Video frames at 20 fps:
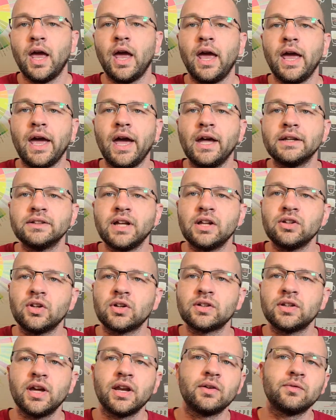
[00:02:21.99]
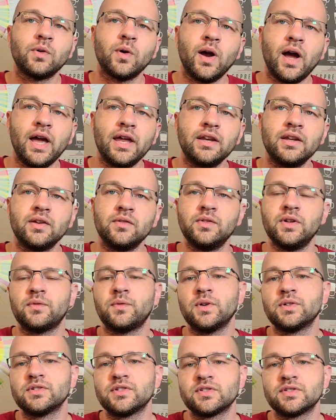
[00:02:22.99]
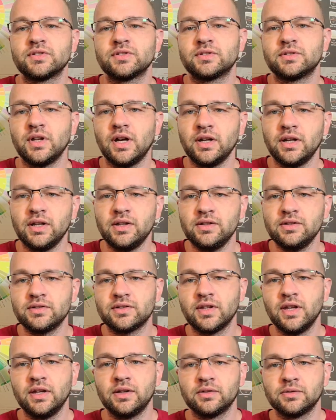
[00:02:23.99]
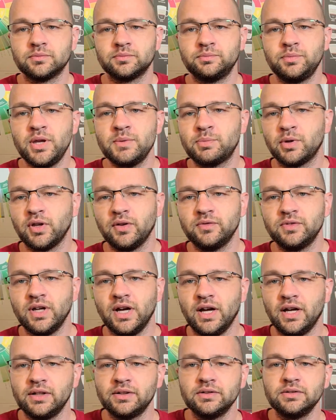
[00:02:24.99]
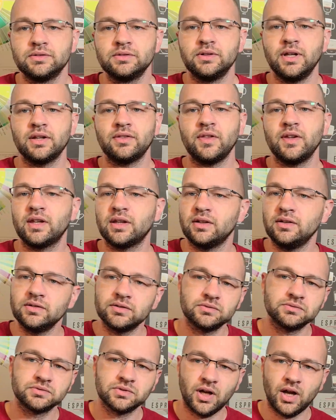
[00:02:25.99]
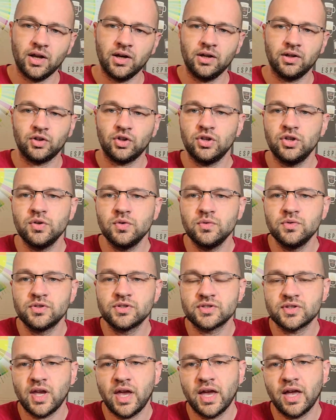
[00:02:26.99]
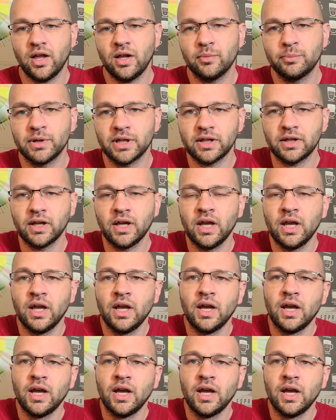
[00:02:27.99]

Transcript: and I looked at a variety of different studies that people have done, nothing on a huge scale, but